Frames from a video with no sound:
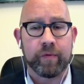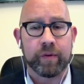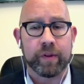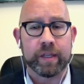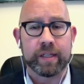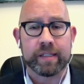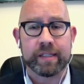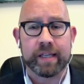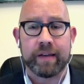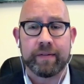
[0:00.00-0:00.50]
for
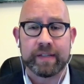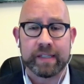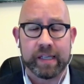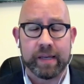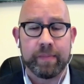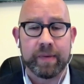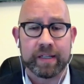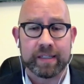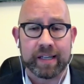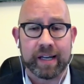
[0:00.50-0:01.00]
the safe
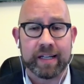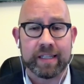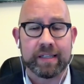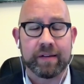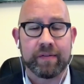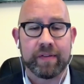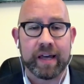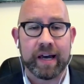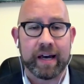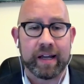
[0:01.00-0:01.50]
sleeping sites,
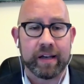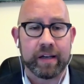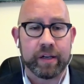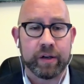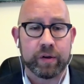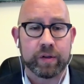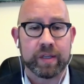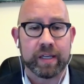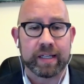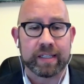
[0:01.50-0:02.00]
if that you
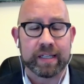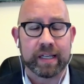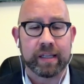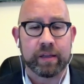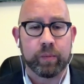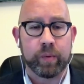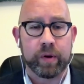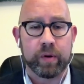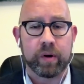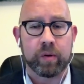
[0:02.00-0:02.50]
know, to the extent
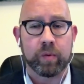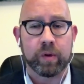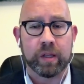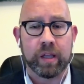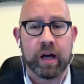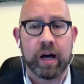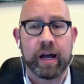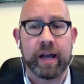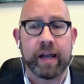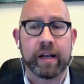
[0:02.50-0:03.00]
that we are
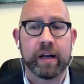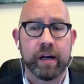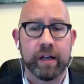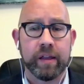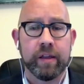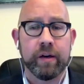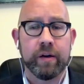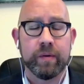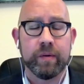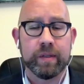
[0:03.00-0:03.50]
relying on
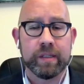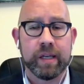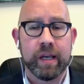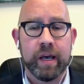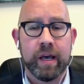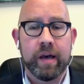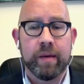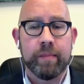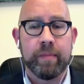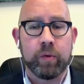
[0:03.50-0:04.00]
those.
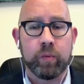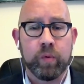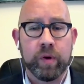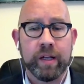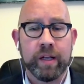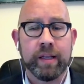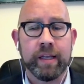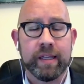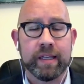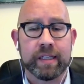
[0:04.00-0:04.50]
But
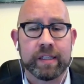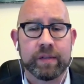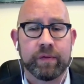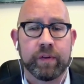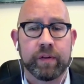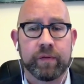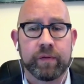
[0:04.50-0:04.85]
really, this for